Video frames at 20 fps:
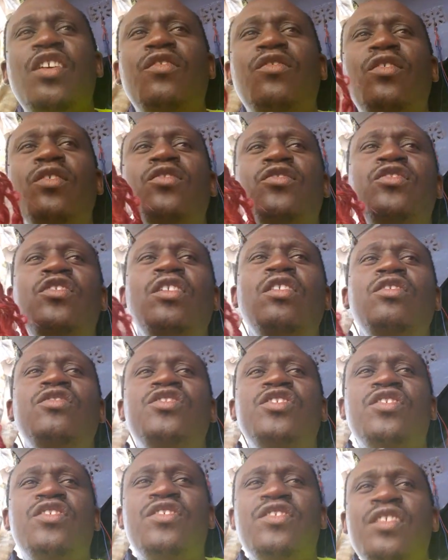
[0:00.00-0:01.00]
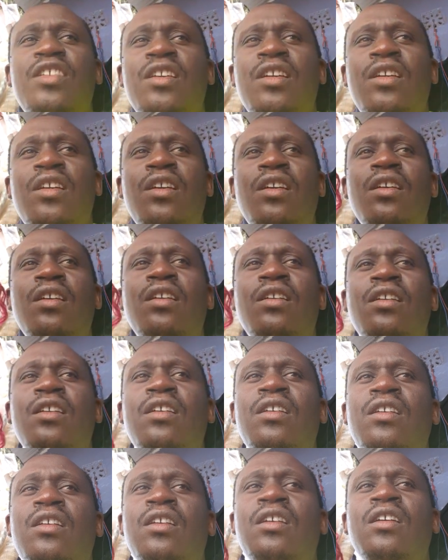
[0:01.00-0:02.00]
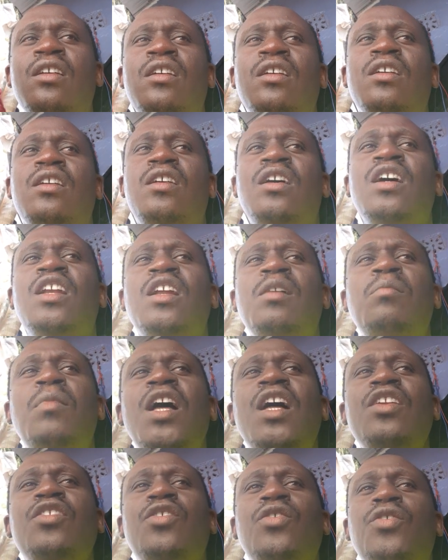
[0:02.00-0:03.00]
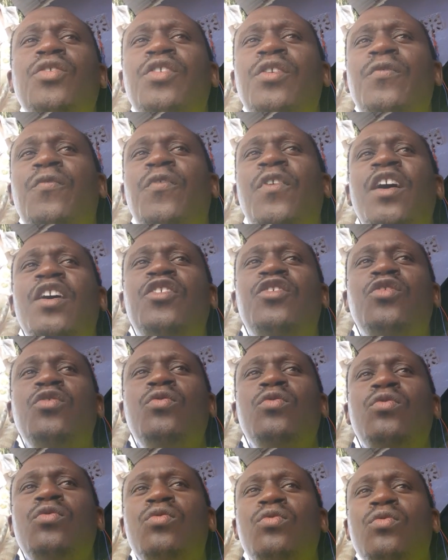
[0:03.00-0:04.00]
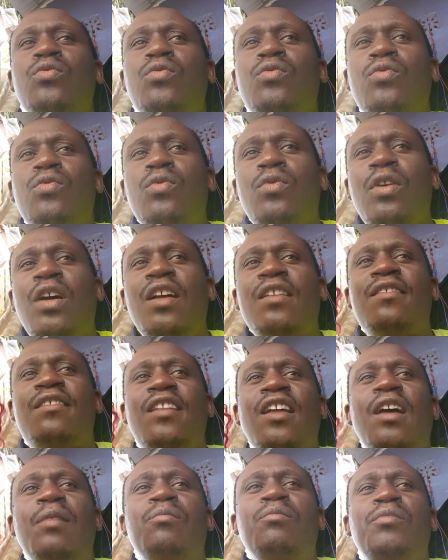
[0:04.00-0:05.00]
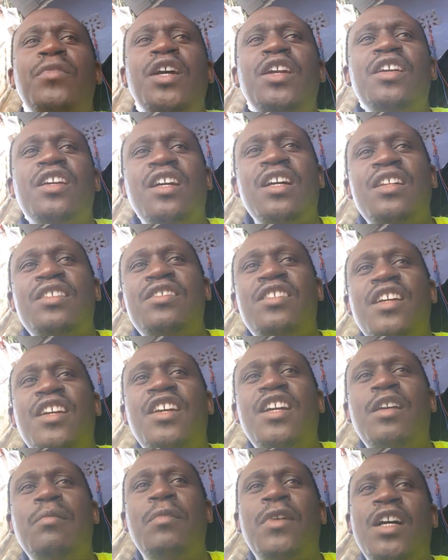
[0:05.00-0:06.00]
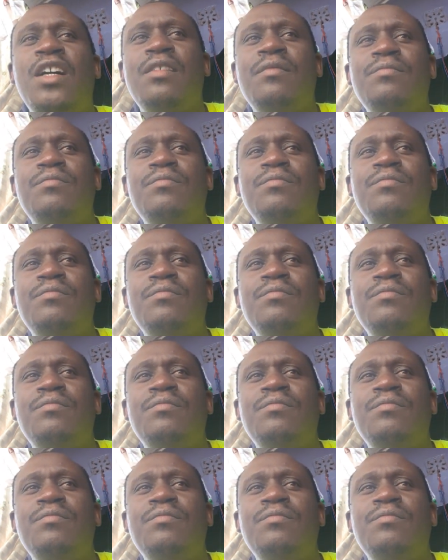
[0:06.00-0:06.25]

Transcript: sociologist Gunnar Myrdal referred to as the American dilemma.